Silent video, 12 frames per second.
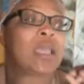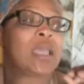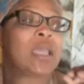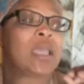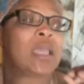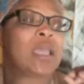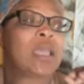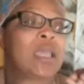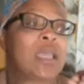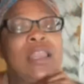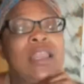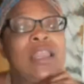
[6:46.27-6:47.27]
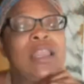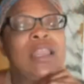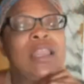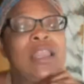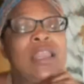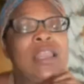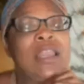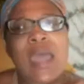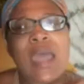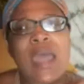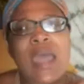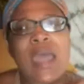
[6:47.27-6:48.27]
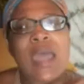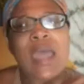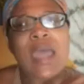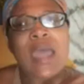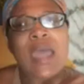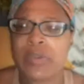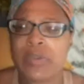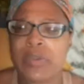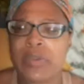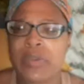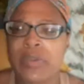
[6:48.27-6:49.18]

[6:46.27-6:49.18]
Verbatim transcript: God said that a liar will not be in his presence,